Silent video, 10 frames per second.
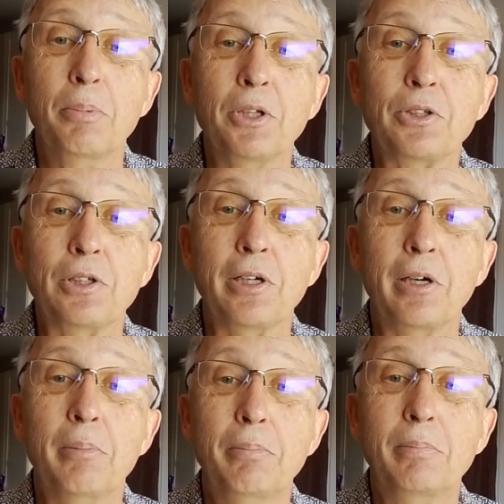but
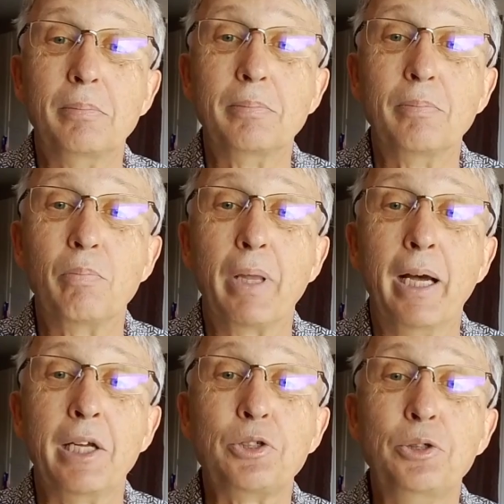uh,
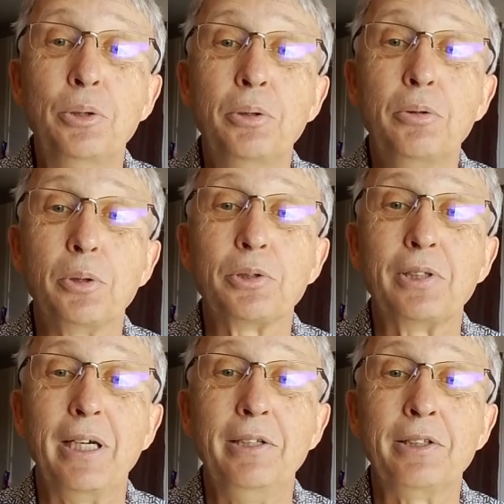as you
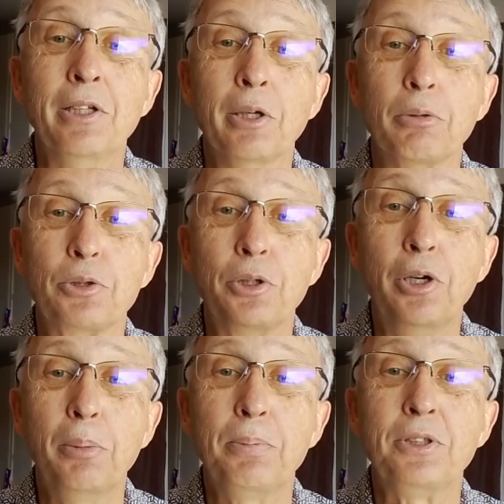rotate the nose
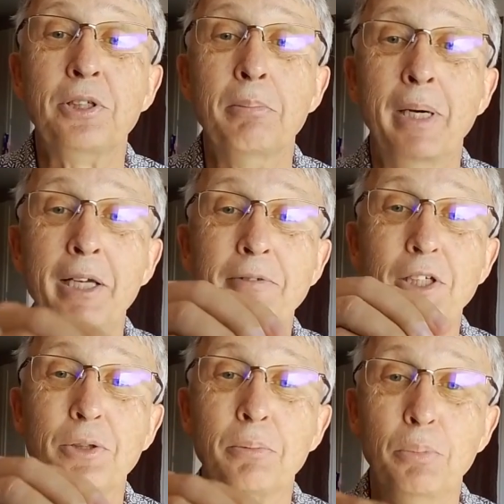up, the
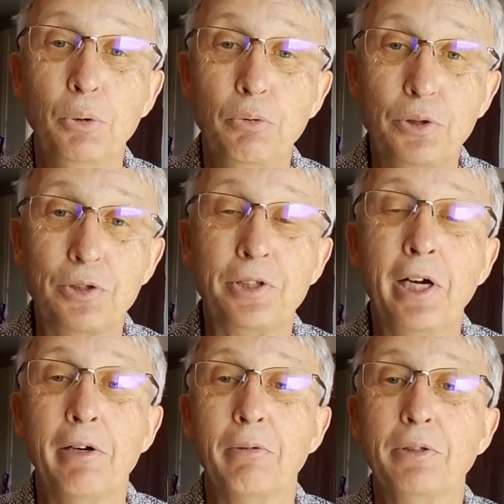is moves
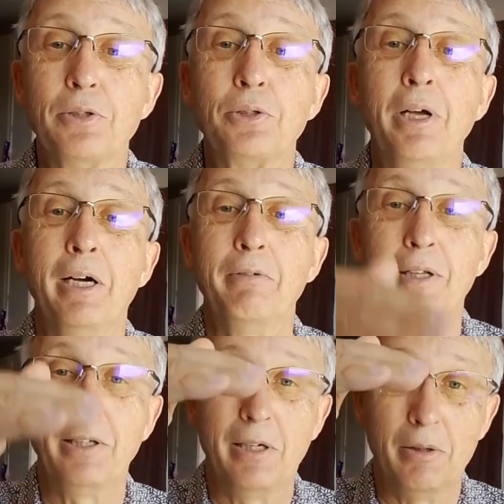down. So you have
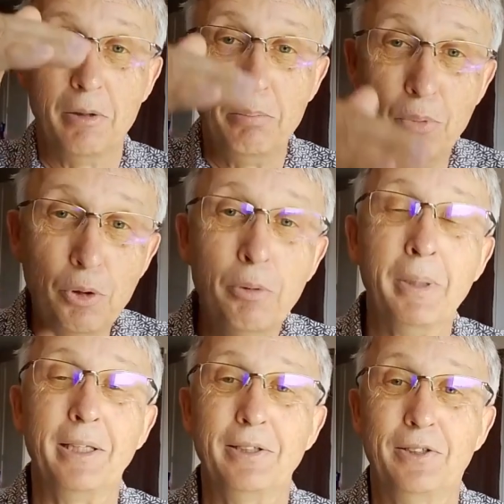a
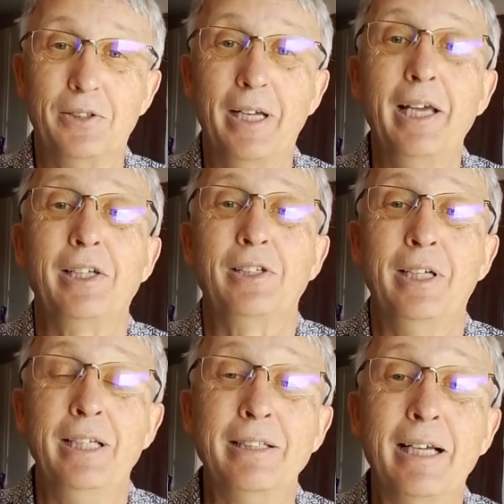movement
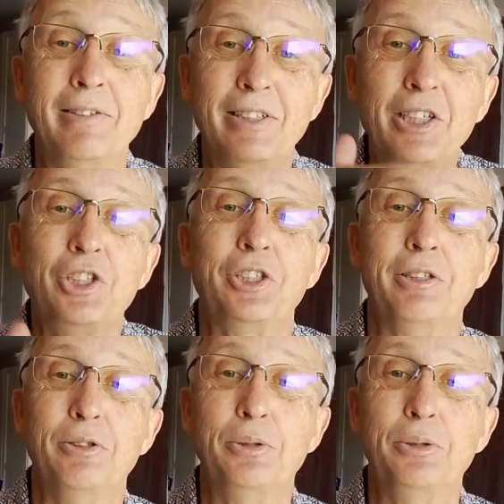in addition